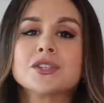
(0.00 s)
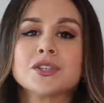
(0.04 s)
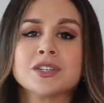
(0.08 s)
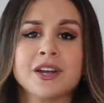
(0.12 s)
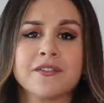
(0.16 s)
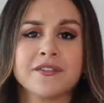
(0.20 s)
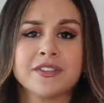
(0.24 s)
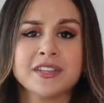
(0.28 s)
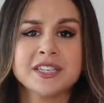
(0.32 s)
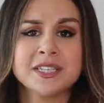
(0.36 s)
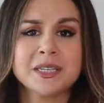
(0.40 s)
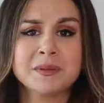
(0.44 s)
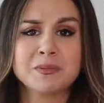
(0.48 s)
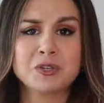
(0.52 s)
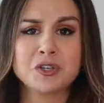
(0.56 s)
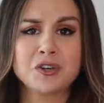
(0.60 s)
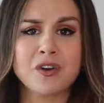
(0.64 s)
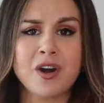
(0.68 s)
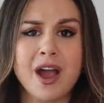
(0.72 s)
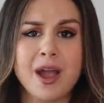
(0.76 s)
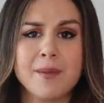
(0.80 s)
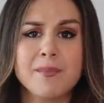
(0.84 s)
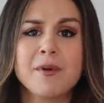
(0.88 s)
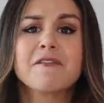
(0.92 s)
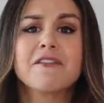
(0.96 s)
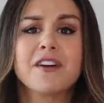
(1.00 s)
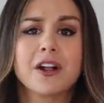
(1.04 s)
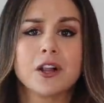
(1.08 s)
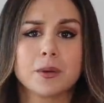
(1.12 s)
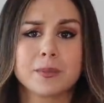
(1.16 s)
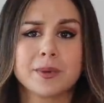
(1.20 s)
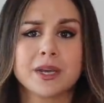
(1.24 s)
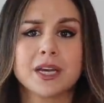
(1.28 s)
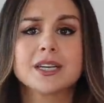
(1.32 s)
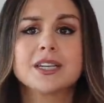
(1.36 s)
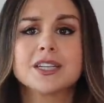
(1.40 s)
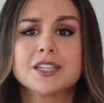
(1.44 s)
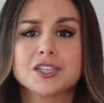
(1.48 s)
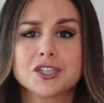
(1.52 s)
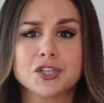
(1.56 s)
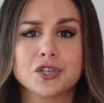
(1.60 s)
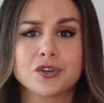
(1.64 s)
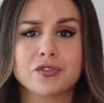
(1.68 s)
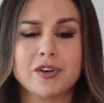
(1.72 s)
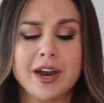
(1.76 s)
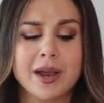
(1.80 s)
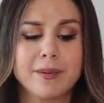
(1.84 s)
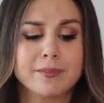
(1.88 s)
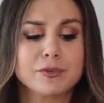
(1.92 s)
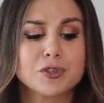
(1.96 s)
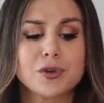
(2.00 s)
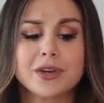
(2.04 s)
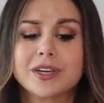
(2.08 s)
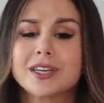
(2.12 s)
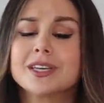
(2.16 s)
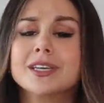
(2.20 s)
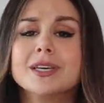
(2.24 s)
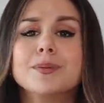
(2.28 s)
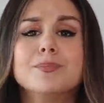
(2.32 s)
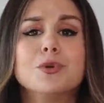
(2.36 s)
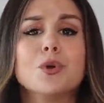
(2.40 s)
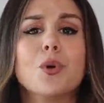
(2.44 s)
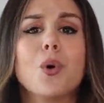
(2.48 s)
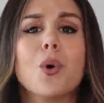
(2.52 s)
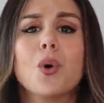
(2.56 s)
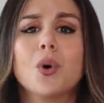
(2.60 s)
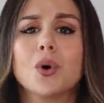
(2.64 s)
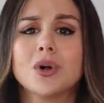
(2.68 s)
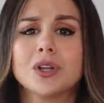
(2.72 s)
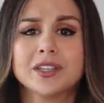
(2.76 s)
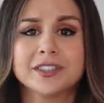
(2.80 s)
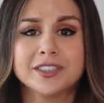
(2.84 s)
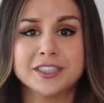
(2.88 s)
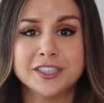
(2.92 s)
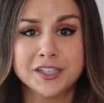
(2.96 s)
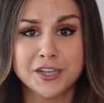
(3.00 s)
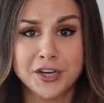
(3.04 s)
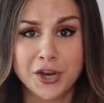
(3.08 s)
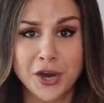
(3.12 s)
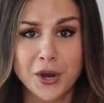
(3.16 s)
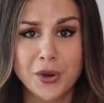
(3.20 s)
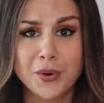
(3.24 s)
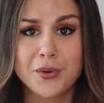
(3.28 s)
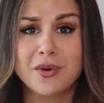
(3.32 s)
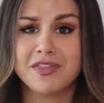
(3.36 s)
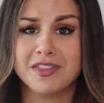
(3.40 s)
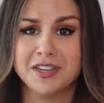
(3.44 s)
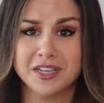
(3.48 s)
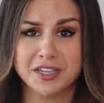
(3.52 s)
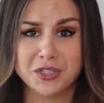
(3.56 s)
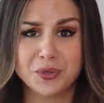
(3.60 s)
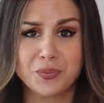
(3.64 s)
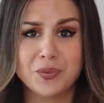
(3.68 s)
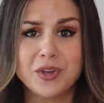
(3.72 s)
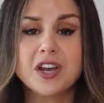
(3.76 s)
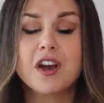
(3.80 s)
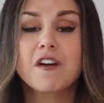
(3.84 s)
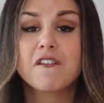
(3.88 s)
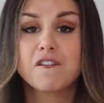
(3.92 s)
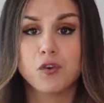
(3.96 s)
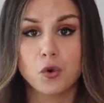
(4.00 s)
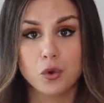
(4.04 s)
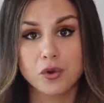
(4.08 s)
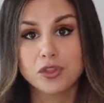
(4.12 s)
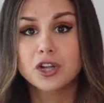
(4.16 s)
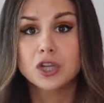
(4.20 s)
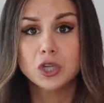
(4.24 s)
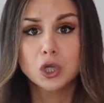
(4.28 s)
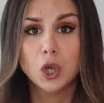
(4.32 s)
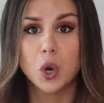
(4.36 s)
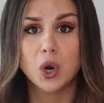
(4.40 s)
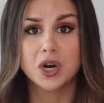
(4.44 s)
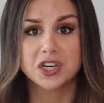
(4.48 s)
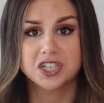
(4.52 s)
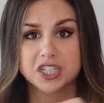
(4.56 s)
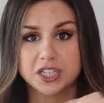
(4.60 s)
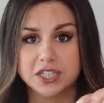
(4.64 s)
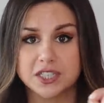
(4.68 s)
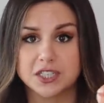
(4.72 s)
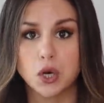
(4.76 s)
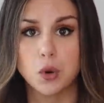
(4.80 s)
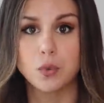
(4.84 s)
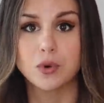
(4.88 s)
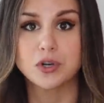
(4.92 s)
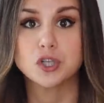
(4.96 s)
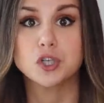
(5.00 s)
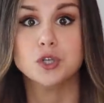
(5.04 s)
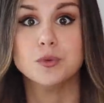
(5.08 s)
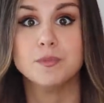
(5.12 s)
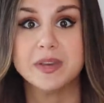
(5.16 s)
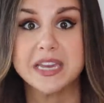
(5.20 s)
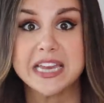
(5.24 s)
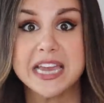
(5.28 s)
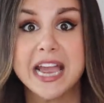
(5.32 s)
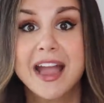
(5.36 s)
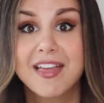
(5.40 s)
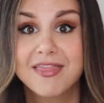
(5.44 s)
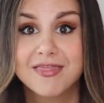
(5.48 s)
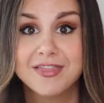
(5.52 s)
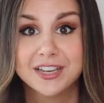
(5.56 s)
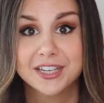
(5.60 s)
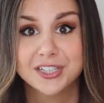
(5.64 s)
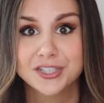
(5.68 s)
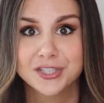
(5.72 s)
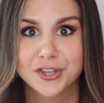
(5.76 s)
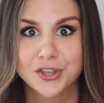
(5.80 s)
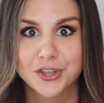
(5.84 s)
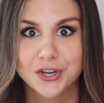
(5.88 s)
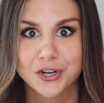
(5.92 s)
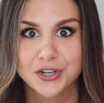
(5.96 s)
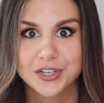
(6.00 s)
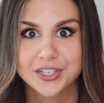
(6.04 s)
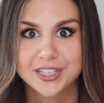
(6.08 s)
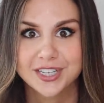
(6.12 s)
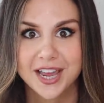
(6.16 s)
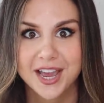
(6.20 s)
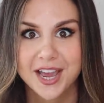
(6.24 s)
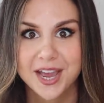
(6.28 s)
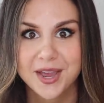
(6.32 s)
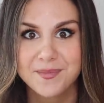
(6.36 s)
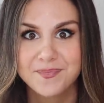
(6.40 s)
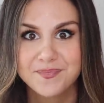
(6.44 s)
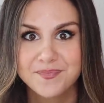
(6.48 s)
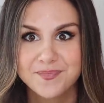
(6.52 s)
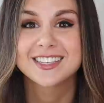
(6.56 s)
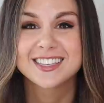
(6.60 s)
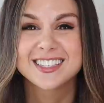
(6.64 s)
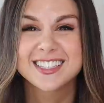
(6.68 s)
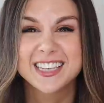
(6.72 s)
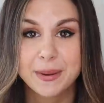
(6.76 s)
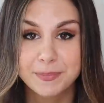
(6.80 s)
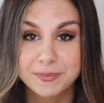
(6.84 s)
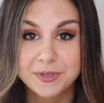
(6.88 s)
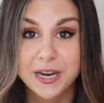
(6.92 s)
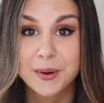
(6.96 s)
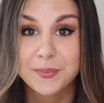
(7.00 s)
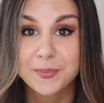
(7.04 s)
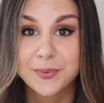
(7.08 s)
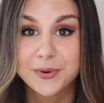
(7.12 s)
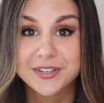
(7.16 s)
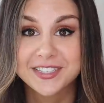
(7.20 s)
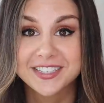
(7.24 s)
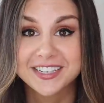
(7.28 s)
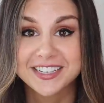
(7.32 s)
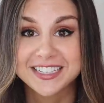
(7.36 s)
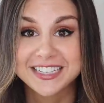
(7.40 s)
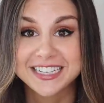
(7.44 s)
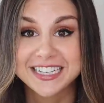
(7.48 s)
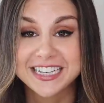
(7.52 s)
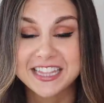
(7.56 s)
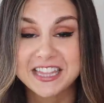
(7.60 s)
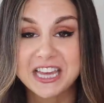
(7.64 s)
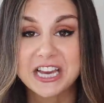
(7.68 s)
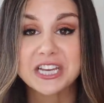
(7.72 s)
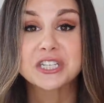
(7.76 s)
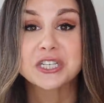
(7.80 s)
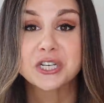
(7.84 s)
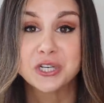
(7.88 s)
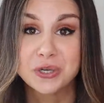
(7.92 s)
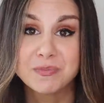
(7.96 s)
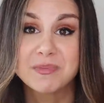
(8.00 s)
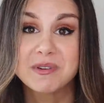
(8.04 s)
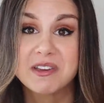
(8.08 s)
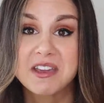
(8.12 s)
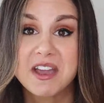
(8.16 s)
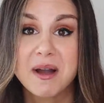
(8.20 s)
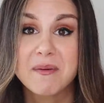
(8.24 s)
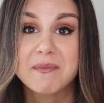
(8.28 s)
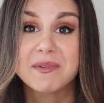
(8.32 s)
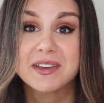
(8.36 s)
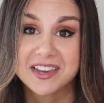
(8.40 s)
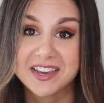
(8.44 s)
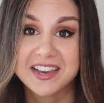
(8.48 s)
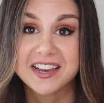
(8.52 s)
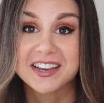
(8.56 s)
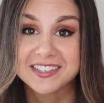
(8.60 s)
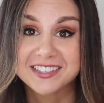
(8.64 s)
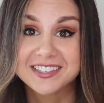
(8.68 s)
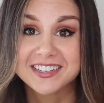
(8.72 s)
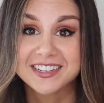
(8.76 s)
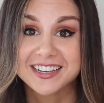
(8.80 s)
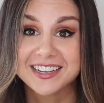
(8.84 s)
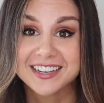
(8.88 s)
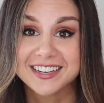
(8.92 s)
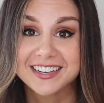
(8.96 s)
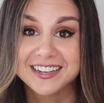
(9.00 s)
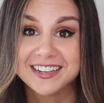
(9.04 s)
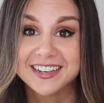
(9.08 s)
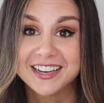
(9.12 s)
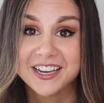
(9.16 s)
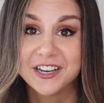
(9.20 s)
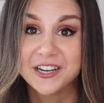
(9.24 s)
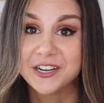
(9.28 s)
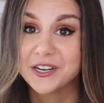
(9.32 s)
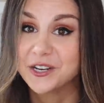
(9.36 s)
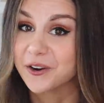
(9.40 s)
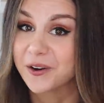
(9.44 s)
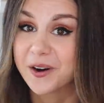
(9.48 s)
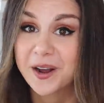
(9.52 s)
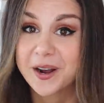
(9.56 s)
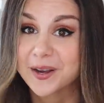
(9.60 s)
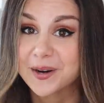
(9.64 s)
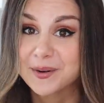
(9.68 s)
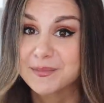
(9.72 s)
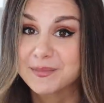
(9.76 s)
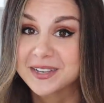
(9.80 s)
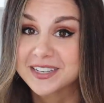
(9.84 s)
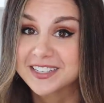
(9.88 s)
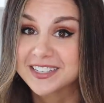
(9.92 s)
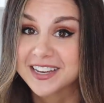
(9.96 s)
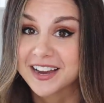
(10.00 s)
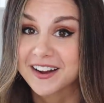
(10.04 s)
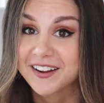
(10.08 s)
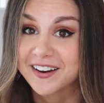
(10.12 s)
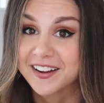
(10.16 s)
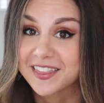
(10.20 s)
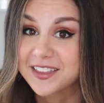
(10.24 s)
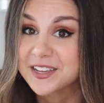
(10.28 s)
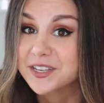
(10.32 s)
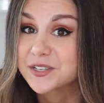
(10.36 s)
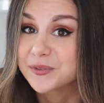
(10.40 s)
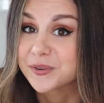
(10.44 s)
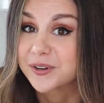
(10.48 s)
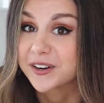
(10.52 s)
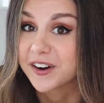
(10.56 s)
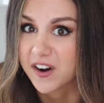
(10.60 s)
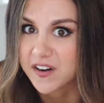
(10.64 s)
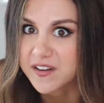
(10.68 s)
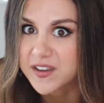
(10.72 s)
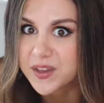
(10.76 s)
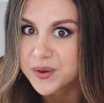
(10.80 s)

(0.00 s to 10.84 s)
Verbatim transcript: So definitely subscribe, follow me on Instagram so I can keep you all in the know this week for the launch. It's going to be this Thursday, September 16th at 2 p.m. EST. You're not gonna miss out on this one, are